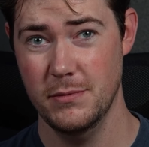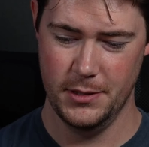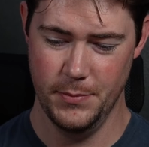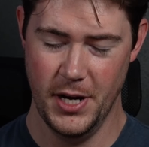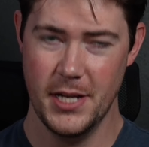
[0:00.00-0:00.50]

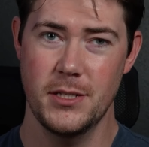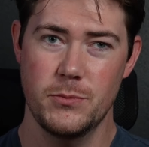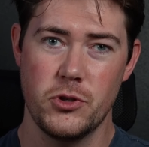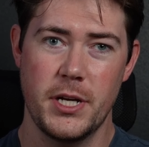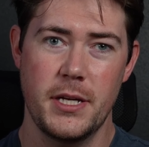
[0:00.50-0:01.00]
You might end up
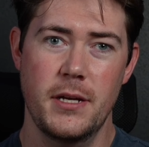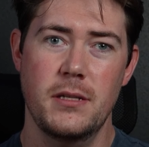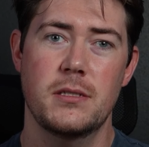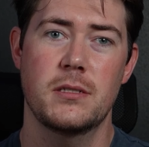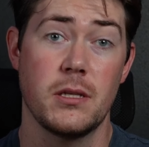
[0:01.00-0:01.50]
drinking
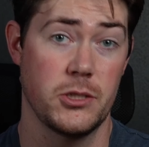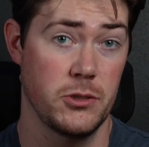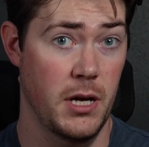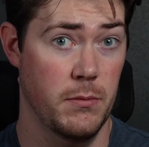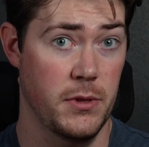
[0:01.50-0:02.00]
it, unless you're
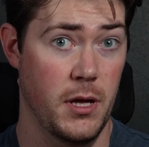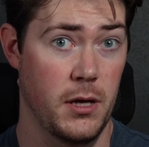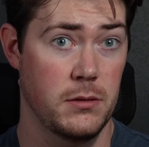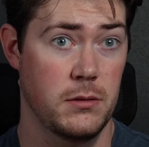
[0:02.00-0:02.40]
down with that.